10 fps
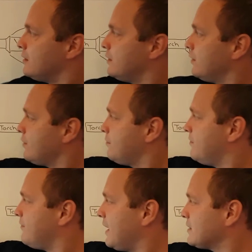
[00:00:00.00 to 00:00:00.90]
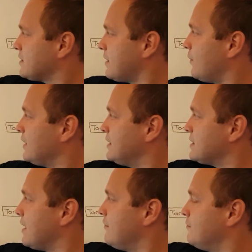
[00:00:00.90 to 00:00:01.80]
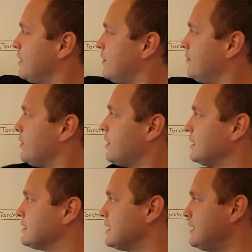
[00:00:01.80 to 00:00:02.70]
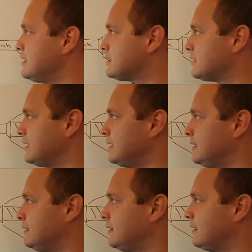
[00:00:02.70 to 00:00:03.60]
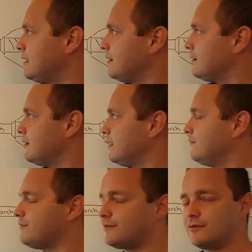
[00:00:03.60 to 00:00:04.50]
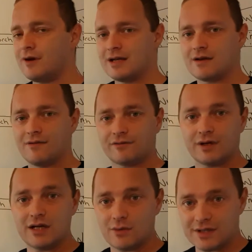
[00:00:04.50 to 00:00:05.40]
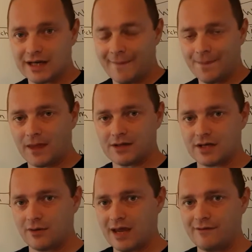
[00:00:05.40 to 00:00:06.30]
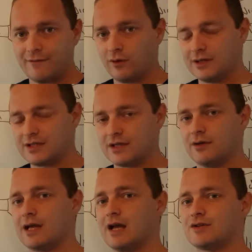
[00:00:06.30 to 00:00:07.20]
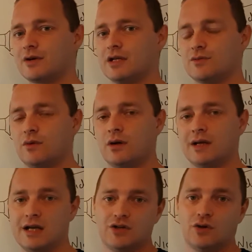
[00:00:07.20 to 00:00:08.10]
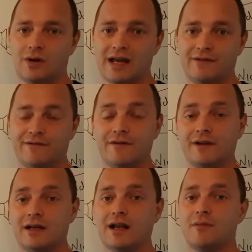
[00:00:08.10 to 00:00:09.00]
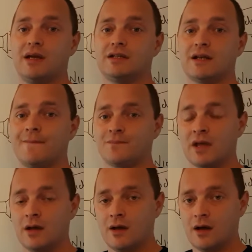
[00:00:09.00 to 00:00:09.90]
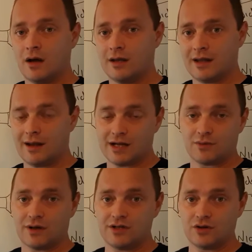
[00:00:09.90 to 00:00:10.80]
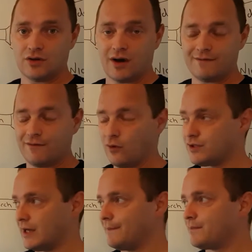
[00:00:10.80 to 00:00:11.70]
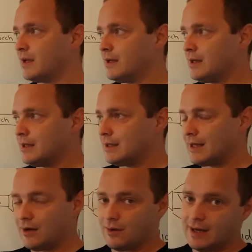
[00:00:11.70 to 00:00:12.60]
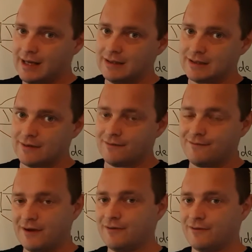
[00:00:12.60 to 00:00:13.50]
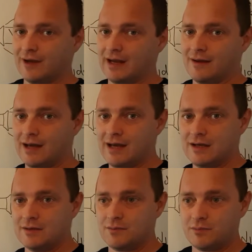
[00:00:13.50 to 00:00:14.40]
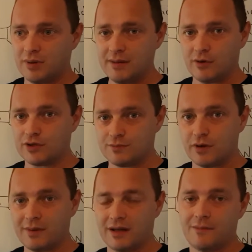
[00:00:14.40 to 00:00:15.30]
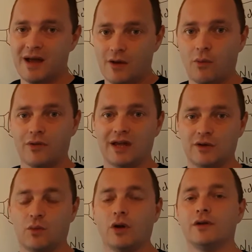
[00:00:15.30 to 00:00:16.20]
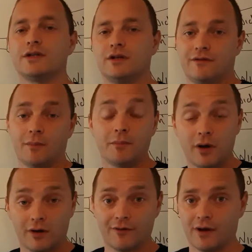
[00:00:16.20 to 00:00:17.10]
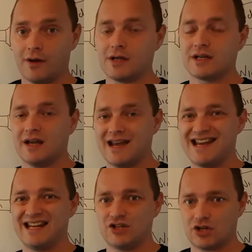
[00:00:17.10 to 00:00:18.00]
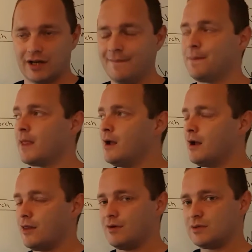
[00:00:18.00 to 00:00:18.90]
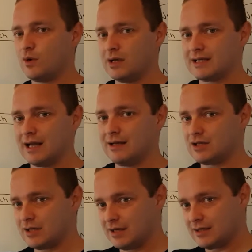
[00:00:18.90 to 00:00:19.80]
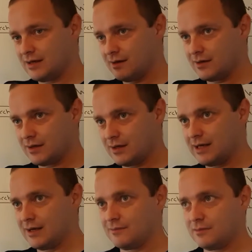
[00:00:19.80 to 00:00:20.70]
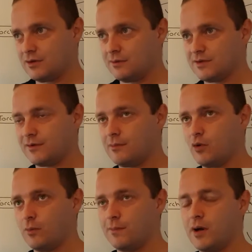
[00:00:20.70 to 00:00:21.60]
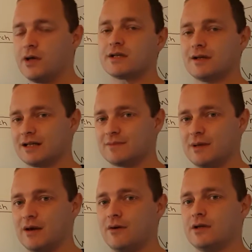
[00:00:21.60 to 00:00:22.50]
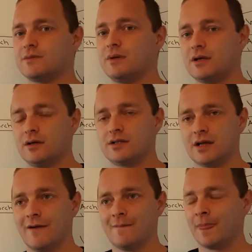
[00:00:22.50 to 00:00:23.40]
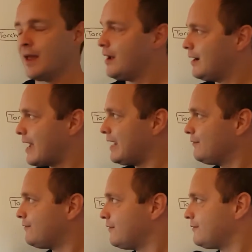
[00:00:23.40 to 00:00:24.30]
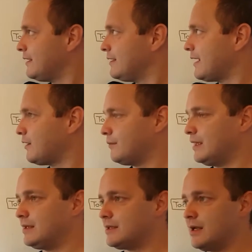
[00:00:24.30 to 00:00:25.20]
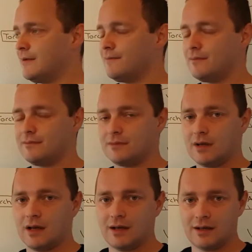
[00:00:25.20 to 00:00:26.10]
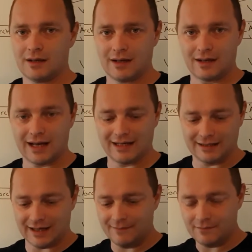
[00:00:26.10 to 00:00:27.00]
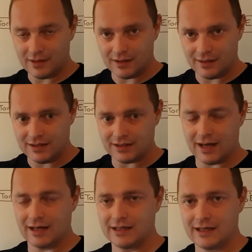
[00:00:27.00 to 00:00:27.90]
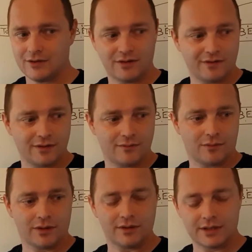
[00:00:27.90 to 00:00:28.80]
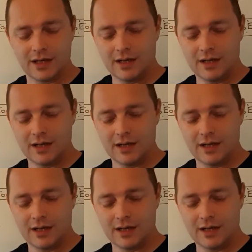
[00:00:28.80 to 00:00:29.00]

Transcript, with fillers: The other factor that we need to then bear in mind is the infrared frequency. So they fall into two categories. One is your 850 nanometer and the next one is your 940. Now an 850 is pretty much probably the better one that you want if I'm perfectly honest initially. And the reason why I say initially and it comes from more personal experience because an 850 nanometer uh, LED, and these are LED driven ones,